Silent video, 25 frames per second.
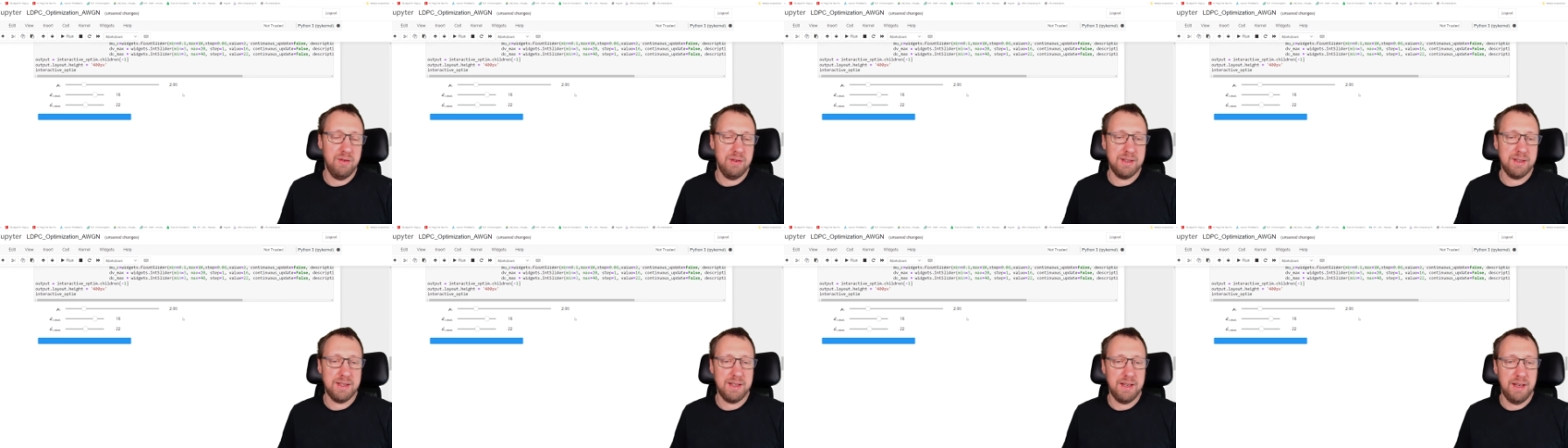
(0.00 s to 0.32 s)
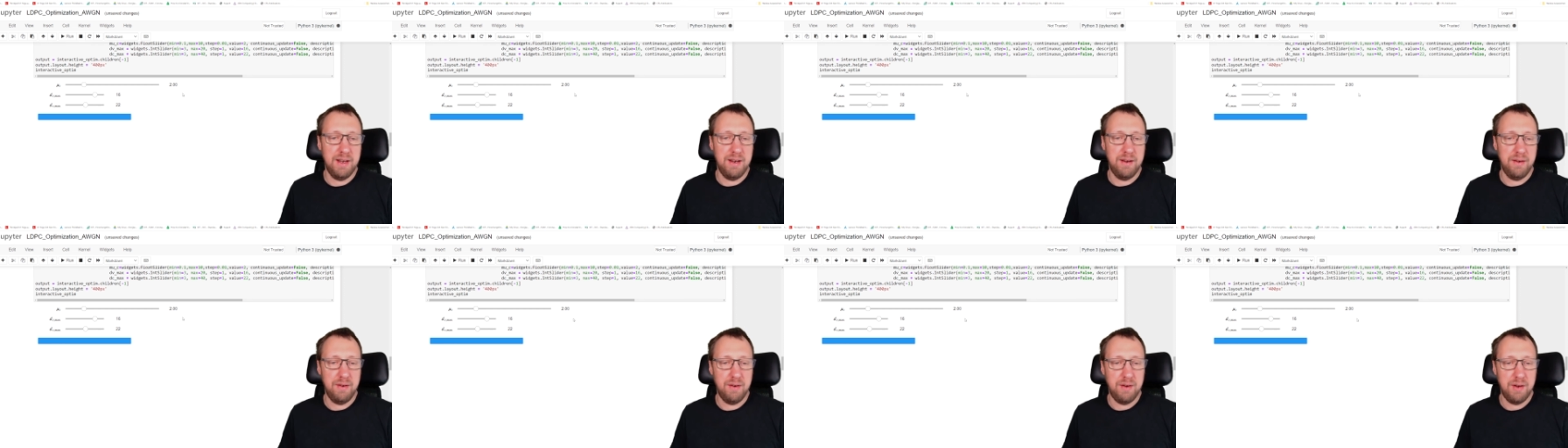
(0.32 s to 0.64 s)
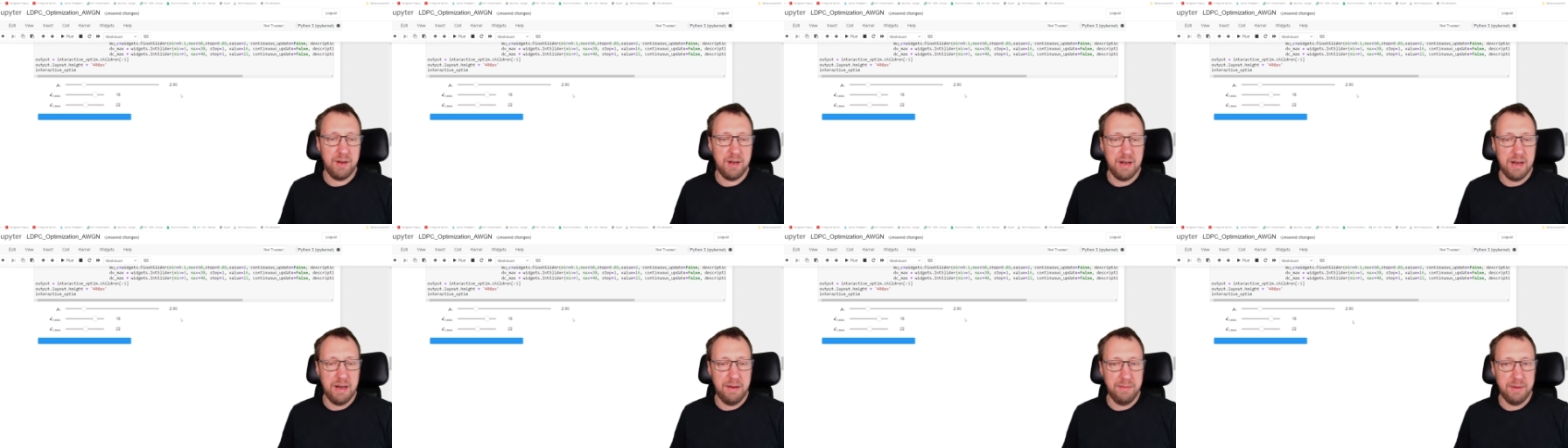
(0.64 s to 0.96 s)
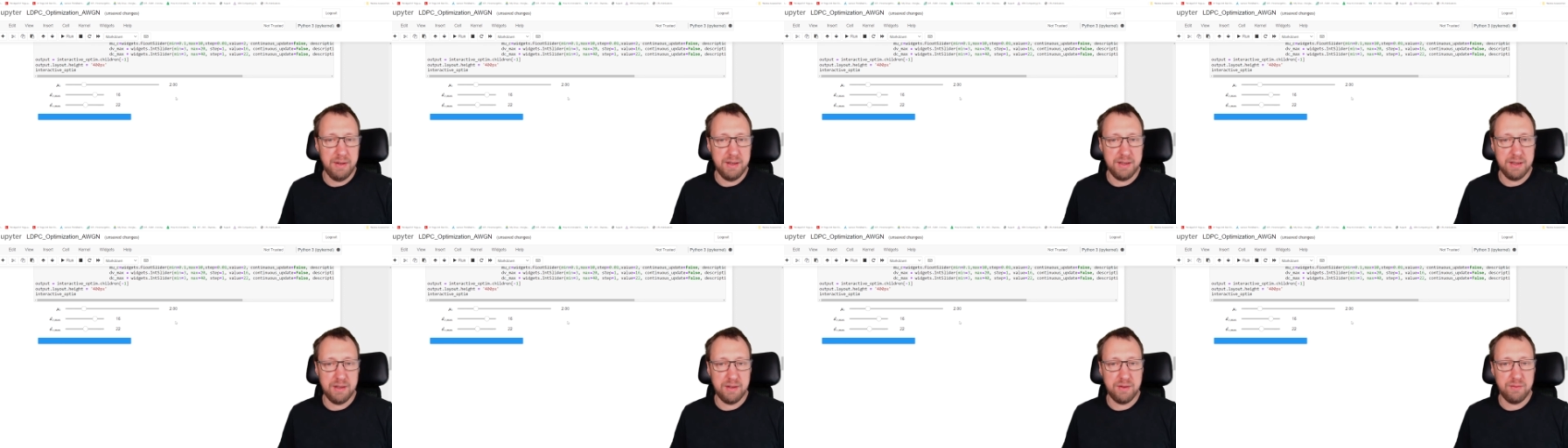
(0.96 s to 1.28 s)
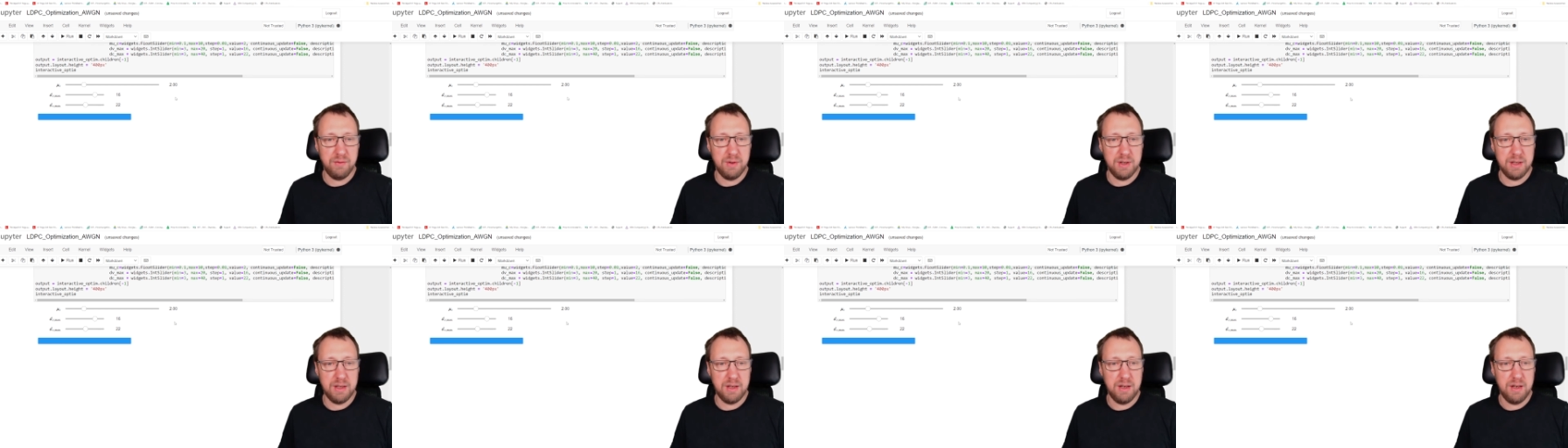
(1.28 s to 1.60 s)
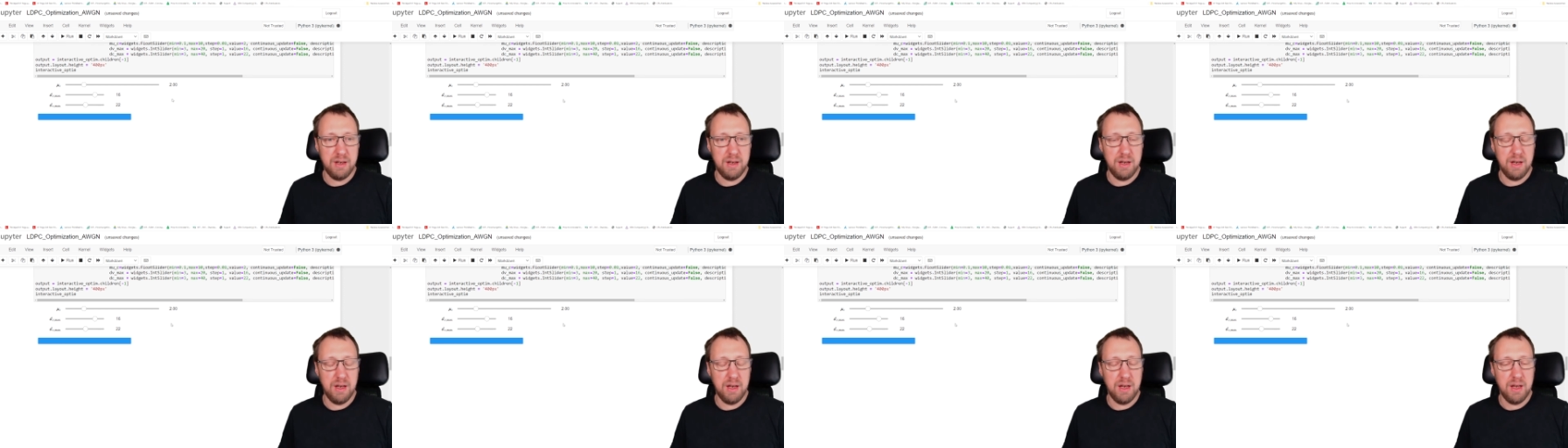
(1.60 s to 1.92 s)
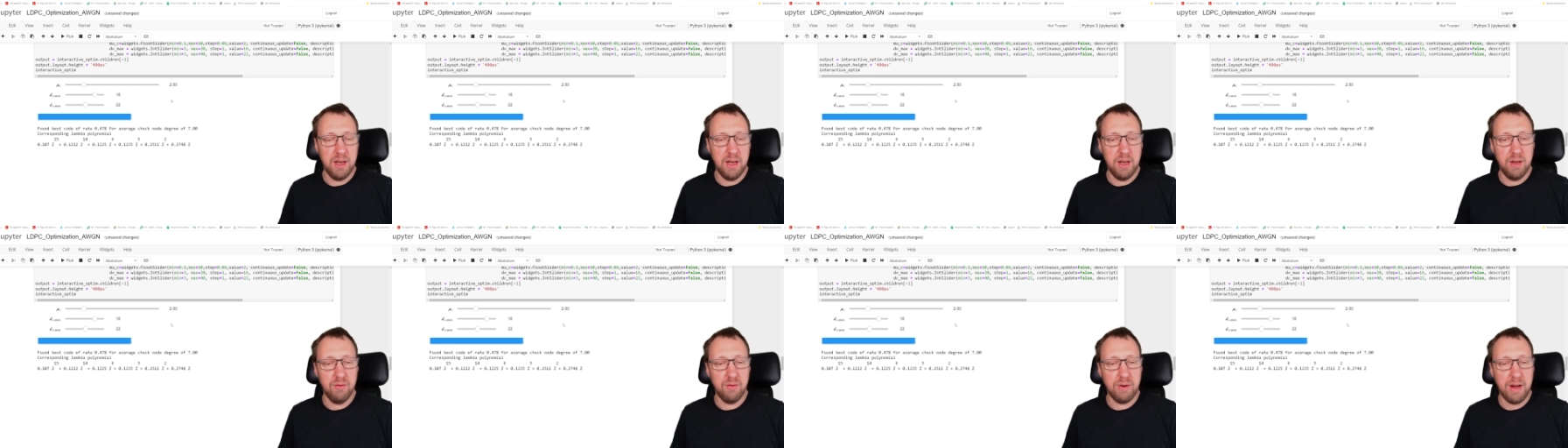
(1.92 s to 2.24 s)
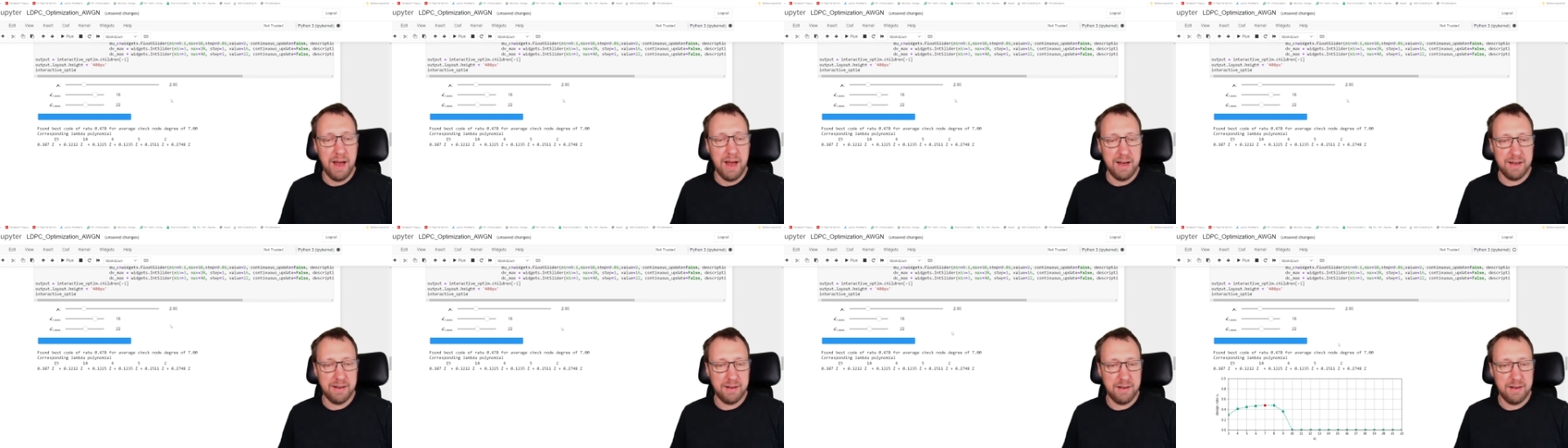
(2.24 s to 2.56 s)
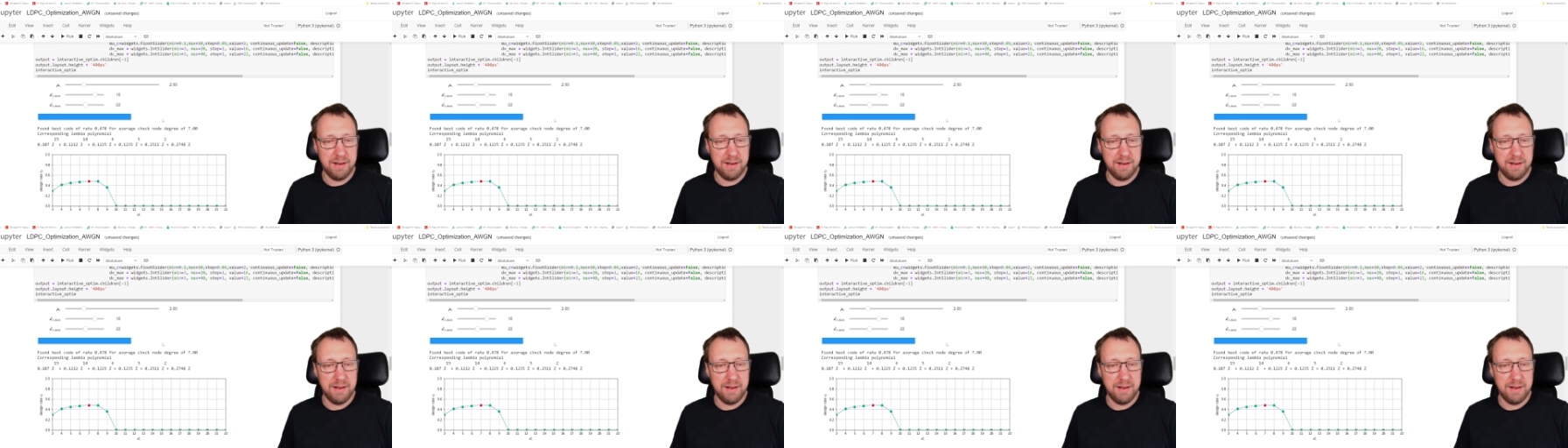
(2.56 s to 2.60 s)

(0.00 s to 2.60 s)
see what you get.